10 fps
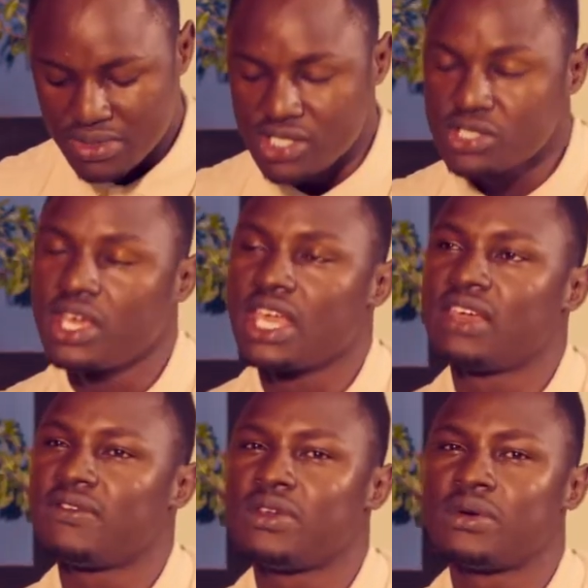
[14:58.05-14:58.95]
I'm just going to
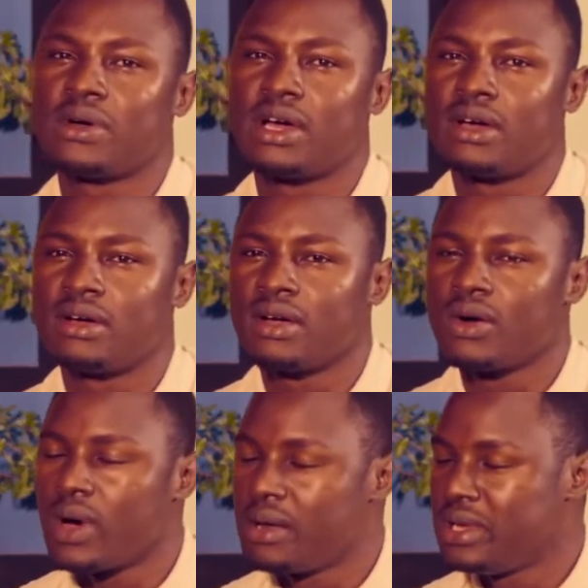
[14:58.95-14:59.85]
give you
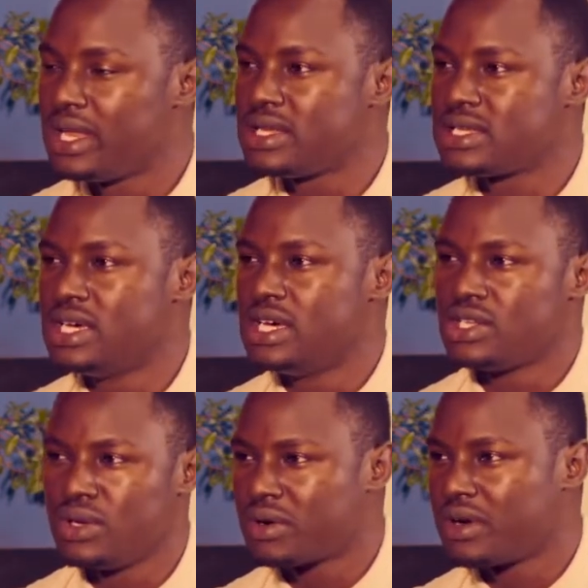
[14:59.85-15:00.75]
1 minute,
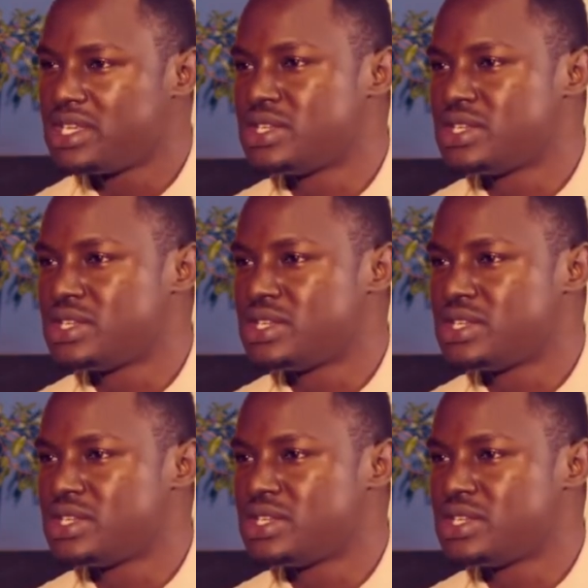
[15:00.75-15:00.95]
to look